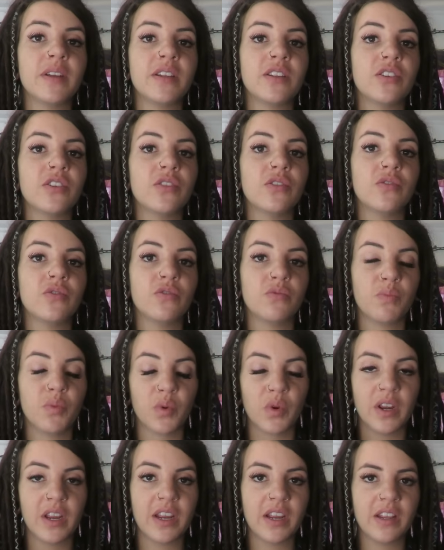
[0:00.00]
me to
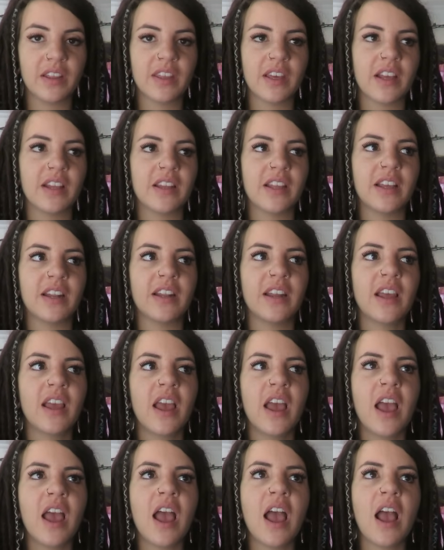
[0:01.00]
breathe, and then
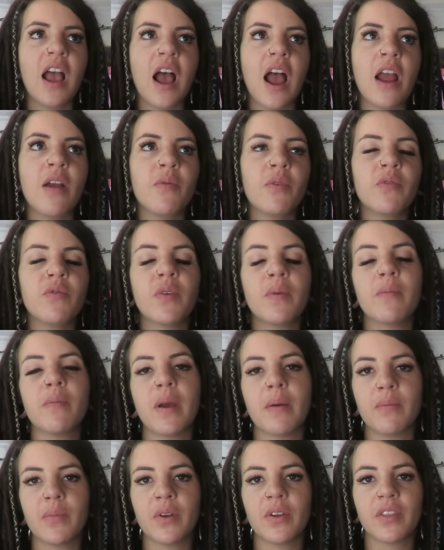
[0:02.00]
I would
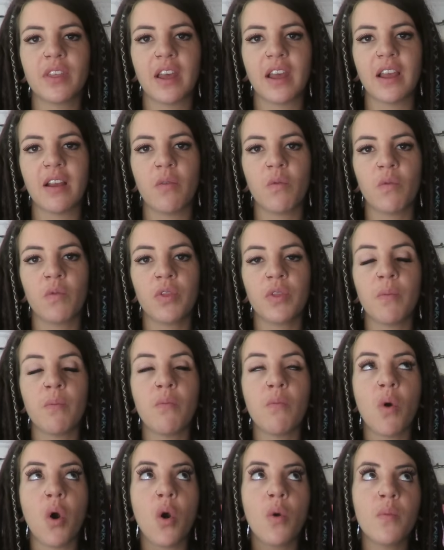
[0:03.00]
remember that the
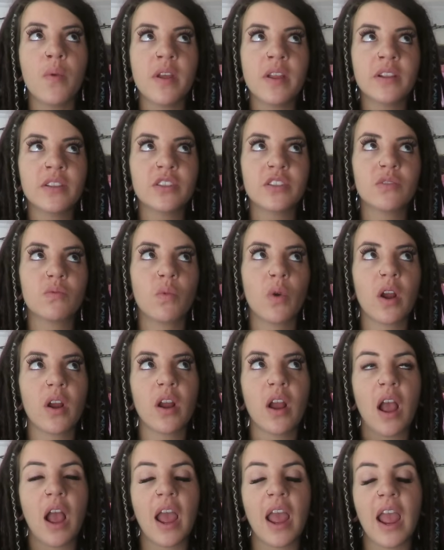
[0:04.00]
moments
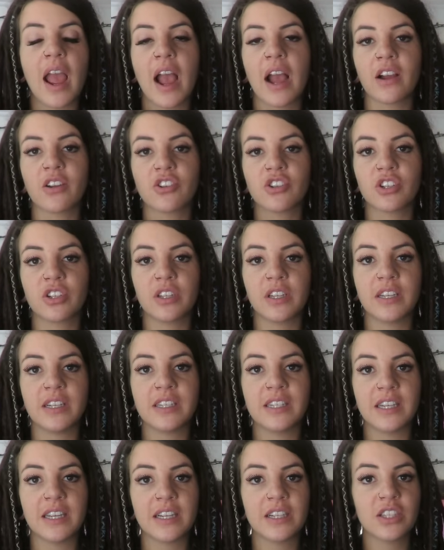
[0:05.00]
where I actually
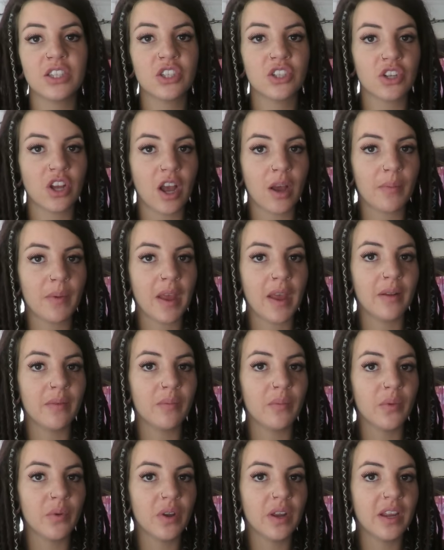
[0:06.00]
did stop
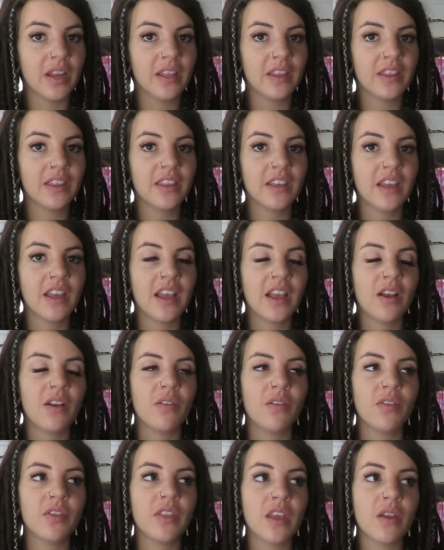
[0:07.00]
and breathe,
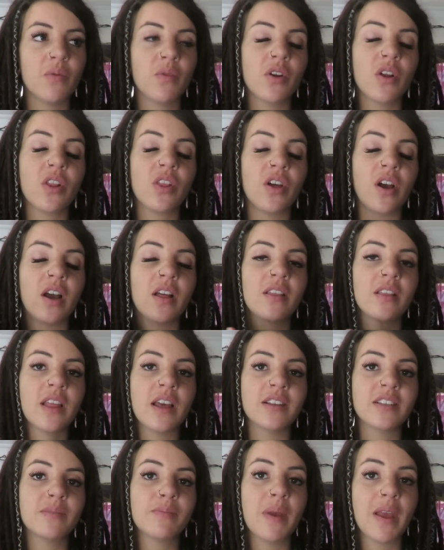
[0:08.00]
they were a lot
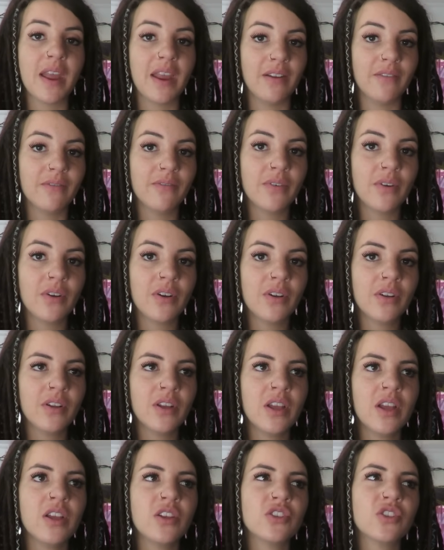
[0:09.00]
less painful.
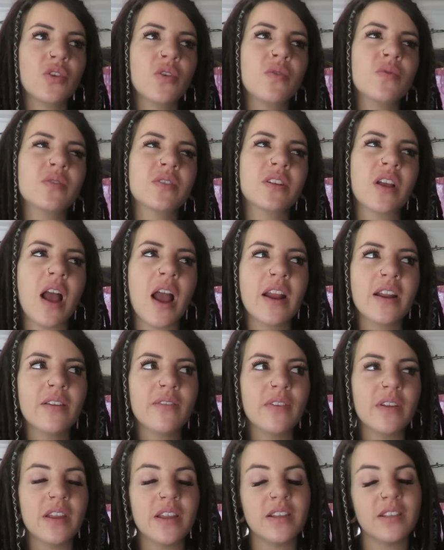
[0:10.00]
So it was kind
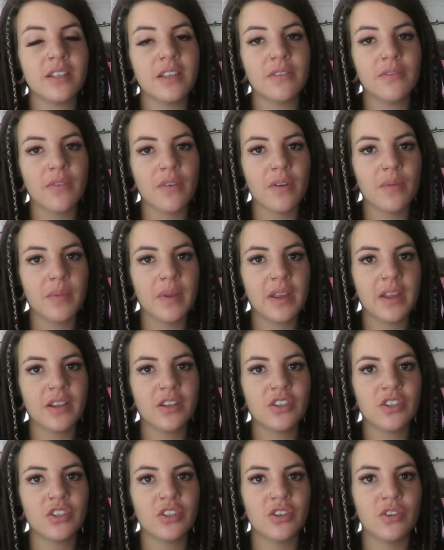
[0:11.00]
of easy for me
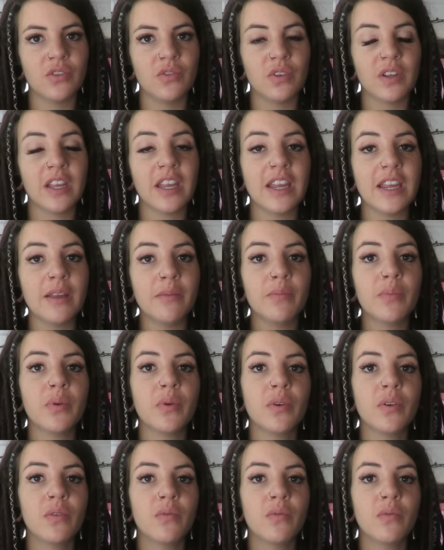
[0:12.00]
to keep